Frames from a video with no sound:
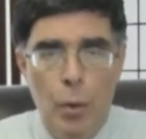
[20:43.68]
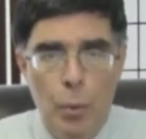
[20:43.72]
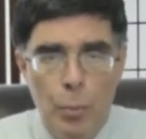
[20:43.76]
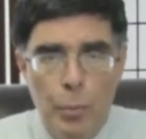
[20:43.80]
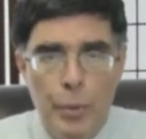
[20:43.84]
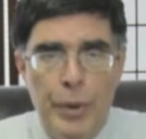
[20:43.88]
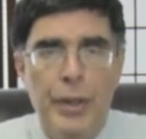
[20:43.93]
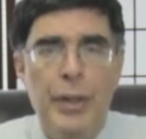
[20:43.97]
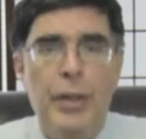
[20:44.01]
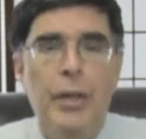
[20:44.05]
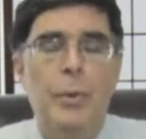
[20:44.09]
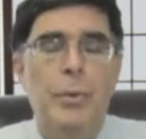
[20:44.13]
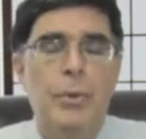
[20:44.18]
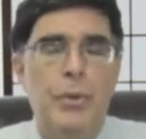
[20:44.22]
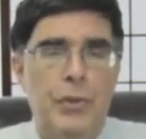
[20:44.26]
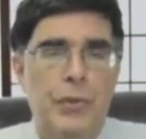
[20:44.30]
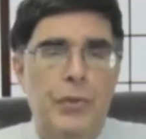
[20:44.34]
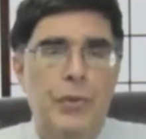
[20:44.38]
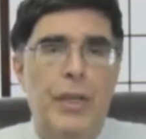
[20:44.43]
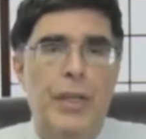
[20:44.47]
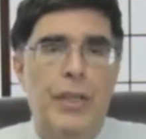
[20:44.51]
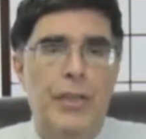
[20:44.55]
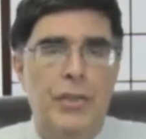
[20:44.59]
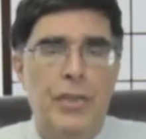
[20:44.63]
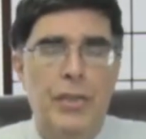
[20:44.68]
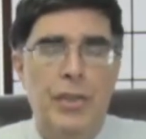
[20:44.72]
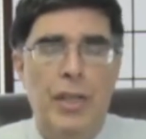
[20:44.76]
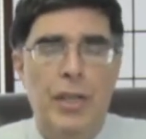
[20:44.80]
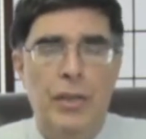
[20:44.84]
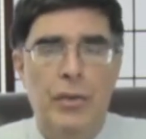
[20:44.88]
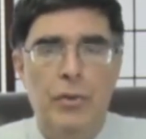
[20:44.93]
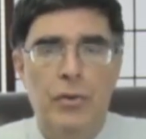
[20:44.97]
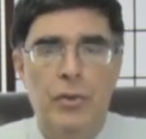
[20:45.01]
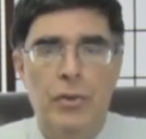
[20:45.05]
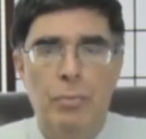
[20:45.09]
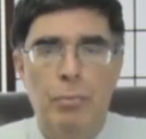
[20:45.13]
whom we know as Frank
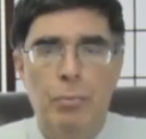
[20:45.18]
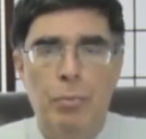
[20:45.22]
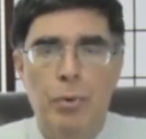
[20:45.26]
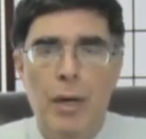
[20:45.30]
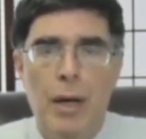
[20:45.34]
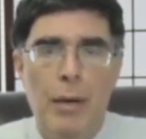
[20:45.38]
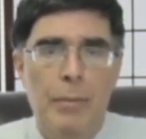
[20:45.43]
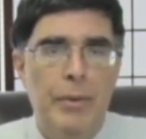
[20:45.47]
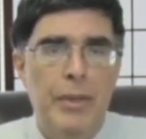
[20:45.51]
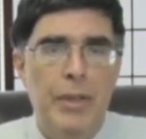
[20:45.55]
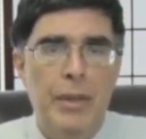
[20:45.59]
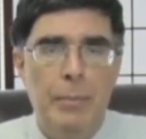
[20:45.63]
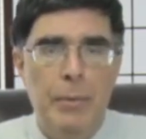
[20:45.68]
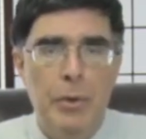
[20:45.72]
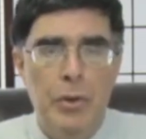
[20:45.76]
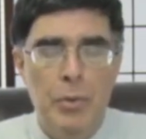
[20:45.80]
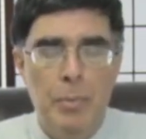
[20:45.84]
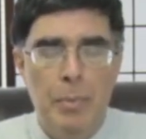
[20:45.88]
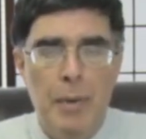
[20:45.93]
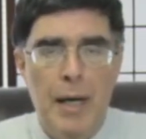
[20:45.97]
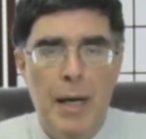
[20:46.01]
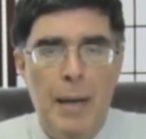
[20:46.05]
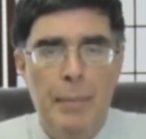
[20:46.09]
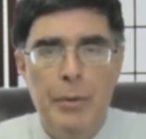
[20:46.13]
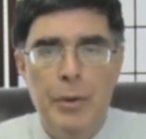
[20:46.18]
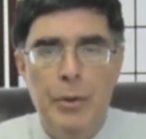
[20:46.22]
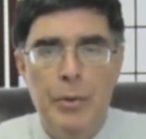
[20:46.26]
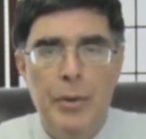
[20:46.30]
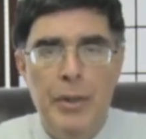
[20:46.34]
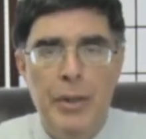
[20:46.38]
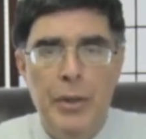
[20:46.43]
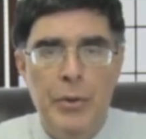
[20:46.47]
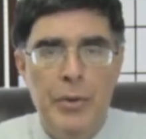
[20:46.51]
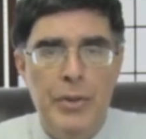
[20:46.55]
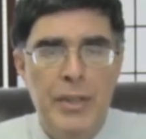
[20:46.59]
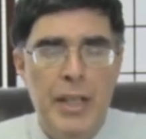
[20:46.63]
Sinatra, was probably the most
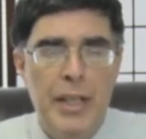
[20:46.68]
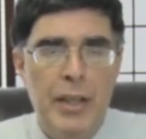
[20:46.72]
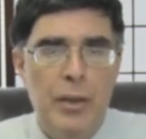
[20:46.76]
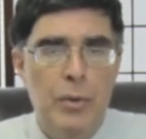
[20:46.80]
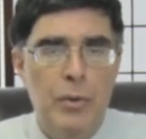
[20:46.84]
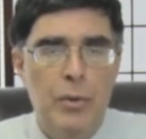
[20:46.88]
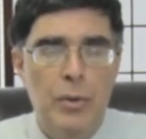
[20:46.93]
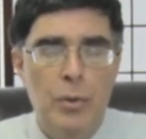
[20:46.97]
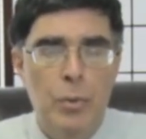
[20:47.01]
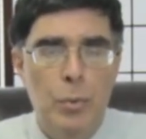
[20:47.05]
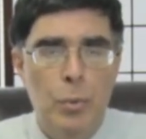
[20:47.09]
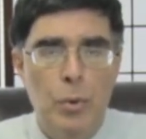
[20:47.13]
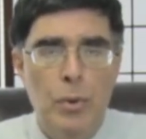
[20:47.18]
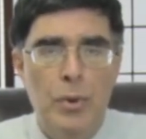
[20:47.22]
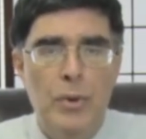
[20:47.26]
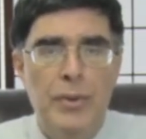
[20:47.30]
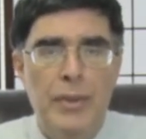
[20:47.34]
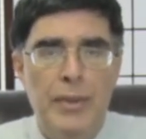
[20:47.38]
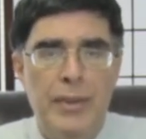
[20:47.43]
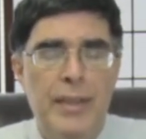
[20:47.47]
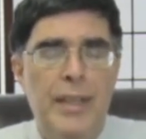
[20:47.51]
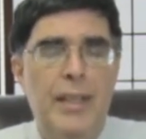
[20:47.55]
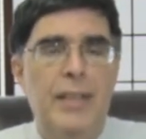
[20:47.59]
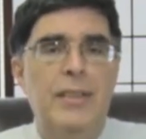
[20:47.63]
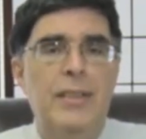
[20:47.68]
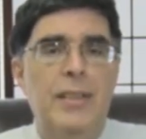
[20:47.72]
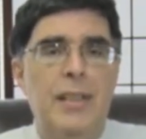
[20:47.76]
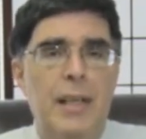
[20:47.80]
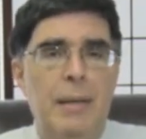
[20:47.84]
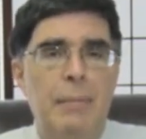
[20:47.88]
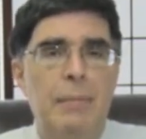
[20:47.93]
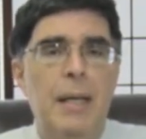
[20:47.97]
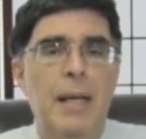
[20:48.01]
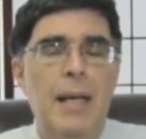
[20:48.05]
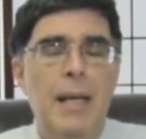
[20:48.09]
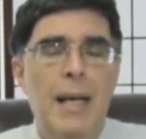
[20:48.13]
popular entertainer in the world at that
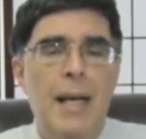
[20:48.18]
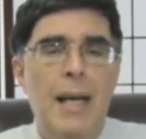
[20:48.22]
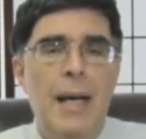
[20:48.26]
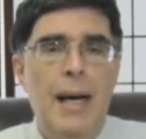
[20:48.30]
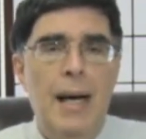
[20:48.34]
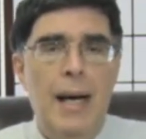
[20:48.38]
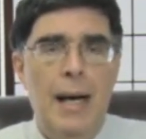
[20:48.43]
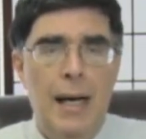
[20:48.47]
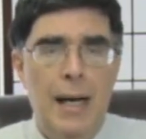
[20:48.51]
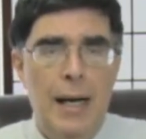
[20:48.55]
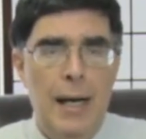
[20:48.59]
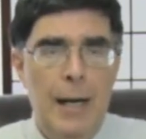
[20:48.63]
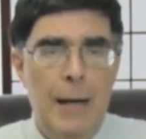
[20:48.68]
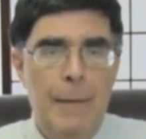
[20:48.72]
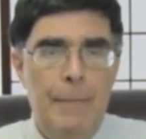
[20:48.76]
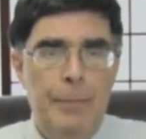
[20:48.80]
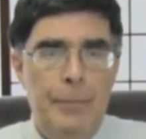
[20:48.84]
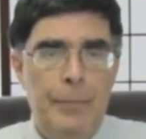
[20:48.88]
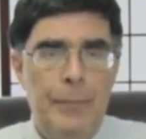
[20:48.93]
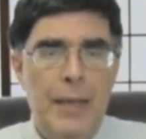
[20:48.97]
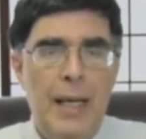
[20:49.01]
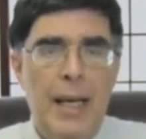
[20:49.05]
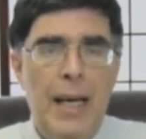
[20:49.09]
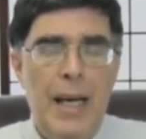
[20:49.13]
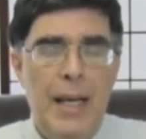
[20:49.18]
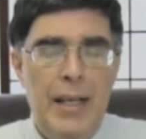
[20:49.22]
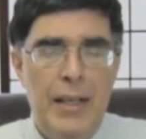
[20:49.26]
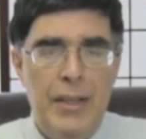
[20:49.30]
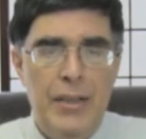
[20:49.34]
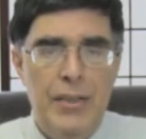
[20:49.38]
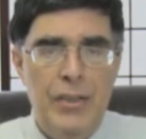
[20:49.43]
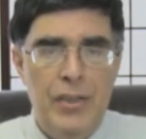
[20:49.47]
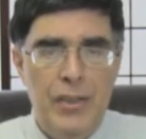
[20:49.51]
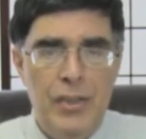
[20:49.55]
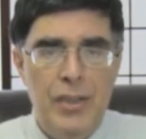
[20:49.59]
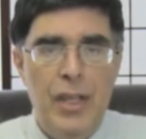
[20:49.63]
time, had
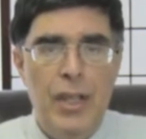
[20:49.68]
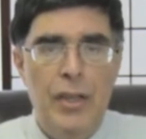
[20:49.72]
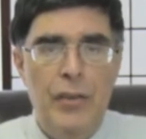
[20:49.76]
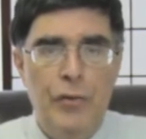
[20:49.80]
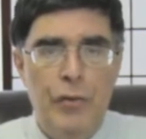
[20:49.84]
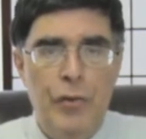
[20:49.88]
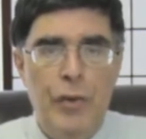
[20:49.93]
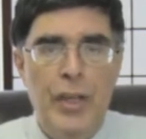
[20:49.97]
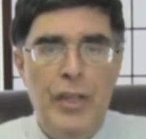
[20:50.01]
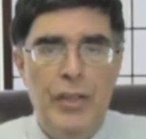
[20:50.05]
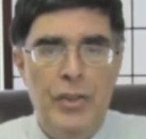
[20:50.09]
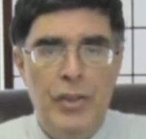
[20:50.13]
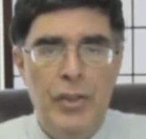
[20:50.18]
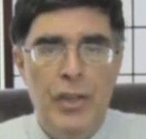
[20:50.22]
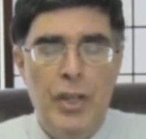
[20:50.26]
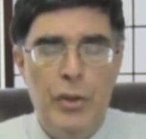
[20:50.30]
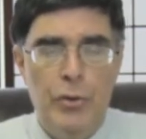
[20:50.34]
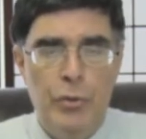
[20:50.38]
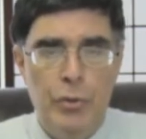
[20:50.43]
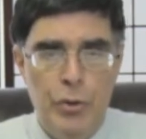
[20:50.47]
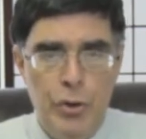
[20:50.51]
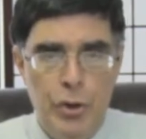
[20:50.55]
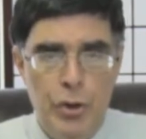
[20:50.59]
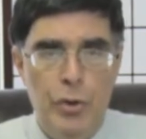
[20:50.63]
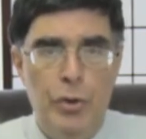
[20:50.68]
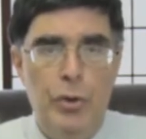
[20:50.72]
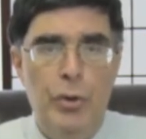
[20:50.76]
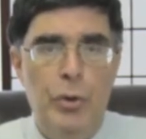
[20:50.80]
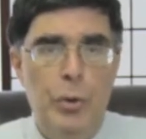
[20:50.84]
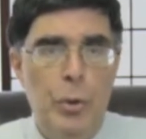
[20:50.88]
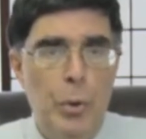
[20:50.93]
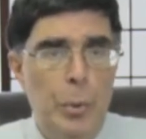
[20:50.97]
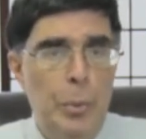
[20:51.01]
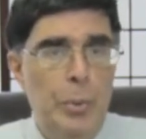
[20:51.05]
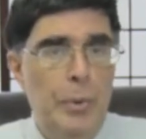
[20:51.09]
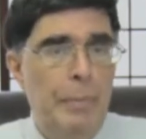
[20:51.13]
his son, Frank Sinatra
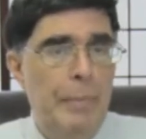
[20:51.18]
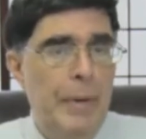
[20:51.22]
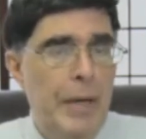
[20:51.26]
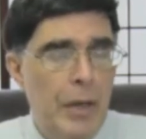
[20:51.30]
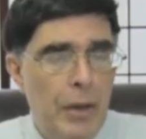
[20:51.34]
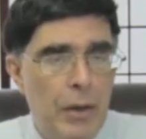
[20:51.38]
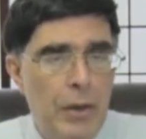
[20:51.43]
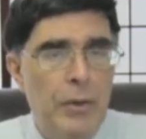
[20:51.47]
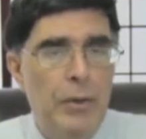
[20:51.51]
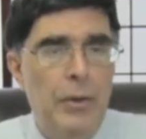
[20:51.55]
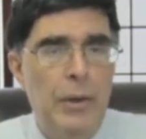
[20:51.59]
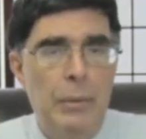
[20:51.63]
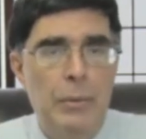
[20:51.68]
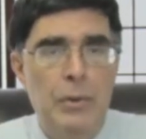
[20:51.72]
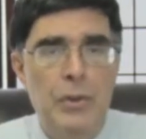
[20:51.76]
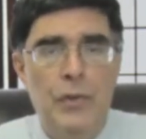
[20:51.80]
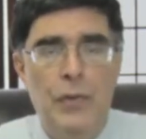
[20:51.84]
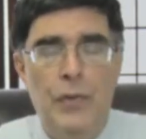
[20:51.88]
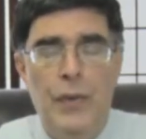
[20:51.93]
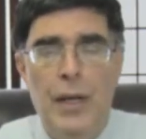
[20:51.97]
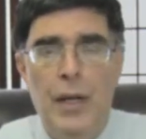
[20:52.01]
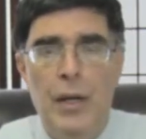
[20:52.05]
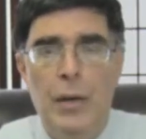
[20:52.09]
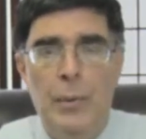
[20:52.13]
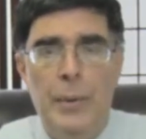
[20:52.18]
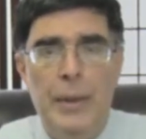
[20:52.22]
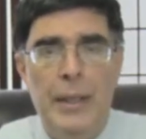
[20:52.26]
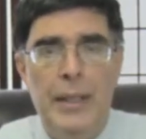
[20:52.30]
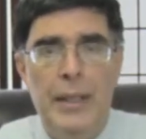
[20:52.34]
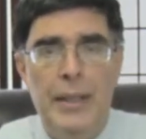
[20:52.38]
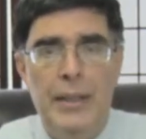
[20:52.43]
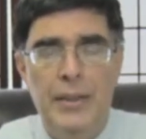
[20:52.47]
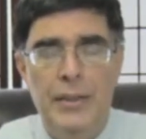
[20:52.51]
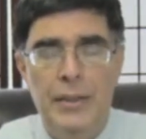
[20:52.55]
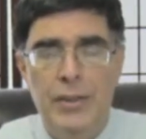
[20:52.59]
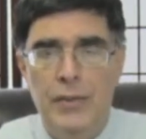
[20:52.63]
Jr., who apparently was following
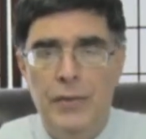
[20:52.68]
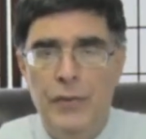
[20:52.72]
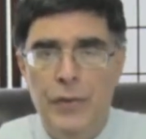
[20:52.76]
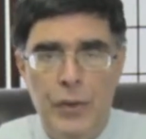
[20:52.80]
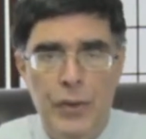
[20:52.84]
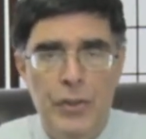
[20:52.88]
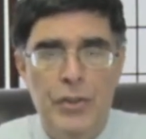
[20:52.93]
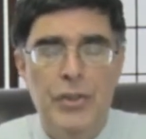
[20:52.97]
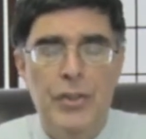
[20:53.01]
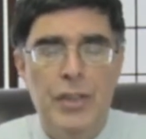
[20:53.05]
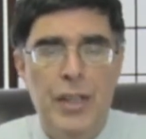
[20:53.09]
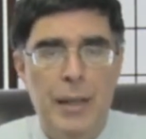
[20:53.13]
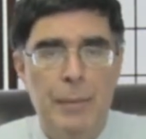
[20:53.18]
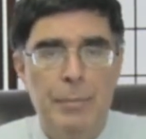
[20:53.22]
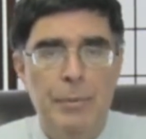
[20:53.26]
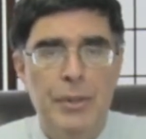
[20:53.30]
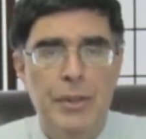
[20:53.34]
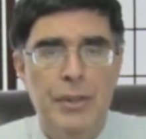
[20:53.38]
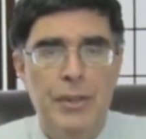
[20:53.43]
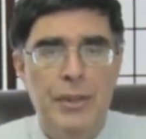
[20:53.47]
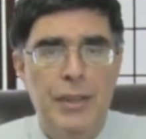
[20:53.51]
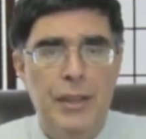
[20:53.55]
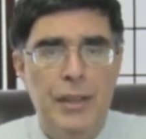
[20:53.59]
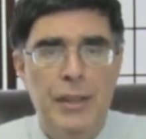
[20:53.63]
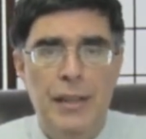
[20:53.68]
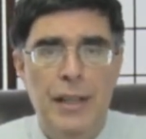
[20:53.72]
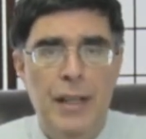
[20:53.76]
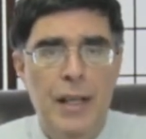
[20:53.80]
in his footsteps,